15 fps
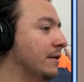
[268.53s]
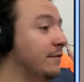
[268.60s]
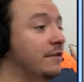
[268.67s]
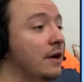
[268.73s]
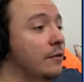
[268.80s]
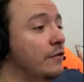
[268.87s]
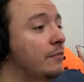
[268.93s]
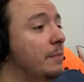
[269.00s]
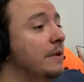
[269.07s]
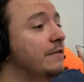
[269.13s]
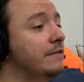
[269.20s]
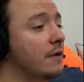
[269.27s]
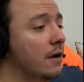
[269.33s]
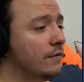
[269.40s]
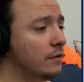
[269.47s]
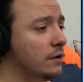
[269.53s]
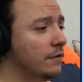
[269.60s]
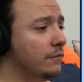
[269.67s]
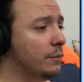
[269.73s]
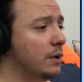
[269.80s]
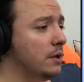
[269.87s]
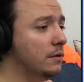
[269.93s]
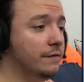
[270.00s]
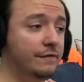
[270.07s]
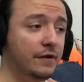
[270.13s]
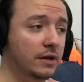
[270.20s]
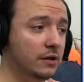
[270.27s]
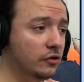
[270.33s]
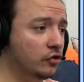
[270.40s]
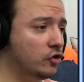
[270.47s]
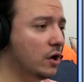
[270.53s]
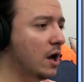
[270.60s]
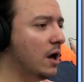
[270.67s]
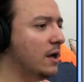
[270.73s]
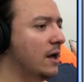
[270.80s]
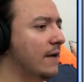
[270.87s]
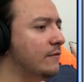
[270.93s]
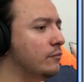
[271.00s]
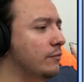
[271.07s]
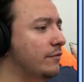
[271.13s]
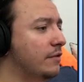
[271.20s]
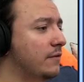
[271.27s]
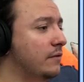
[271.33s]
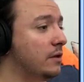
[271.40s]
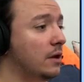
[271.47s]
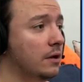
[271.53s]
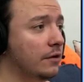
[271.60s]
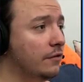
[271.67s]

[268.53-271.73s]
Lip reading: Sayori speaks softly as well, feeling shy after receiving the